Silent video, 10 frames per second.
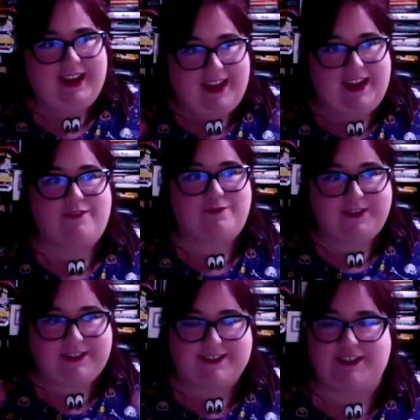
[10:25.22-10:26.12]

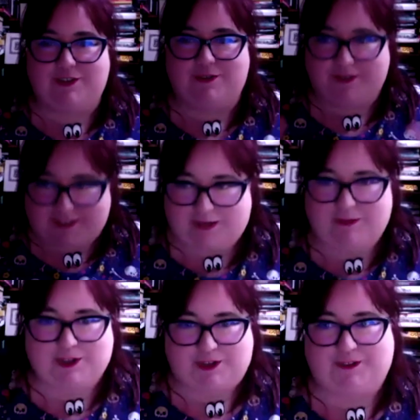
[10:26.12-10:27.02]
every single
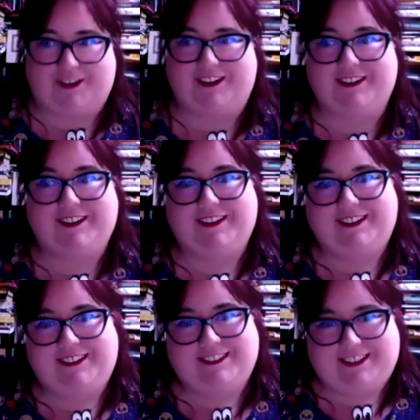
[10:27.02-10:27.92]
subgenre?
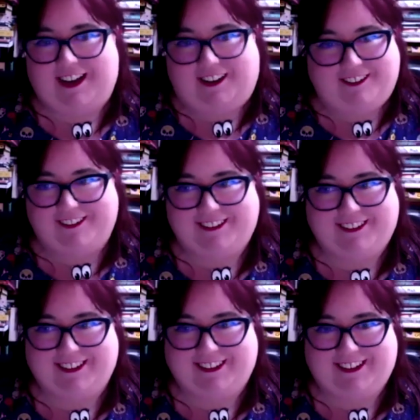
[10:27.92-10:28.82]
You just can't.
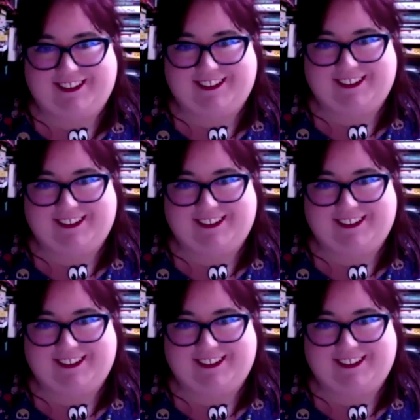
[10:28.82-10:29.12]
No,